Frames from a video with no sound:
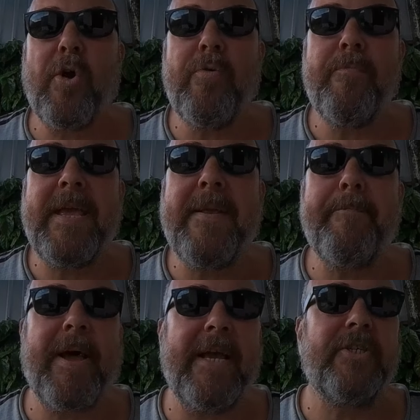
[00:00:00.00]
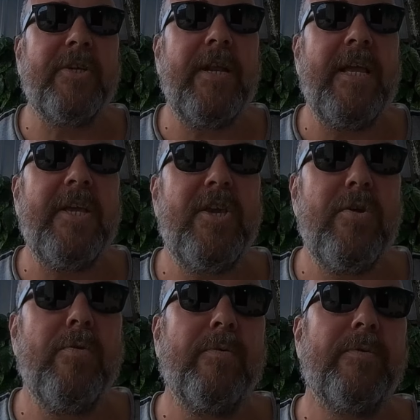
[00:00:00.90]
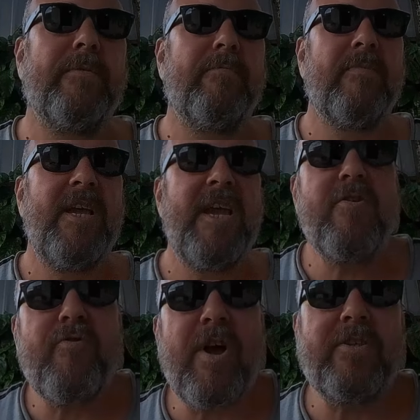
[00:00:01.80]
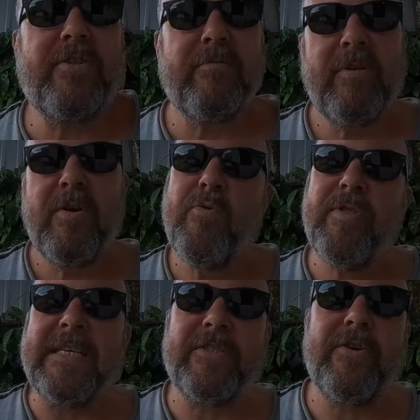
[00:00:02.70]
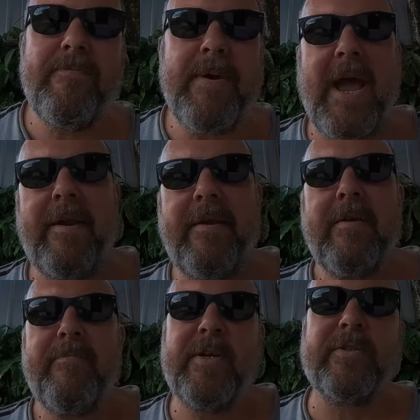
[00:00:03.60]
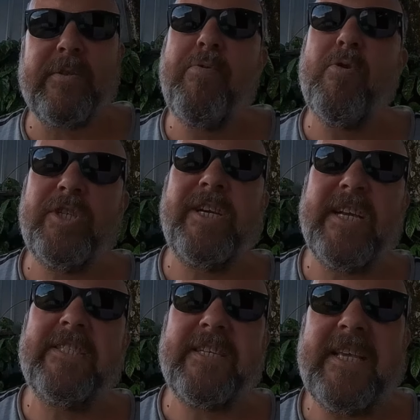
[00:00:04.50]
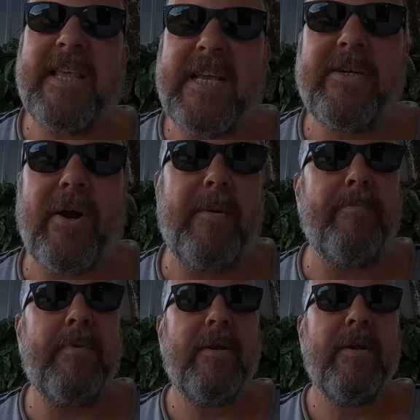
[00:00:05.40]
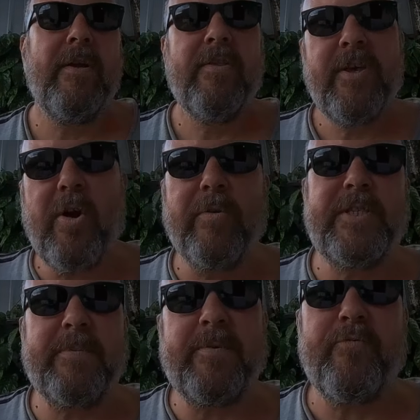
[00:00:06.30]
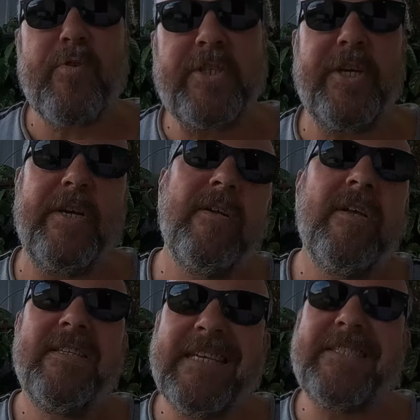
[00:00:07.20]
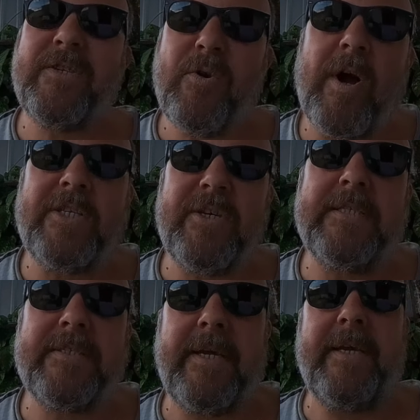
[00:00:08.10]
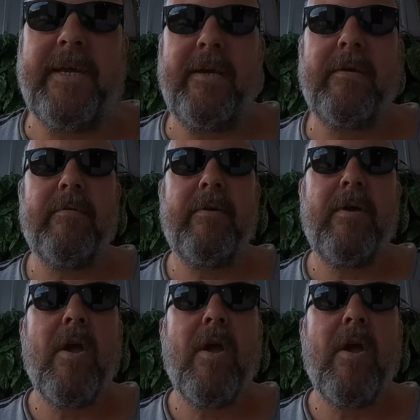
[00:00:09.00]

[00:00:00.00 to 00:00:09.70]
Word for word: Don't be impatient in queues. In a rush? Well, that's too bad because the Portuguese take their time. The concept of rushing doesn't quite translate here.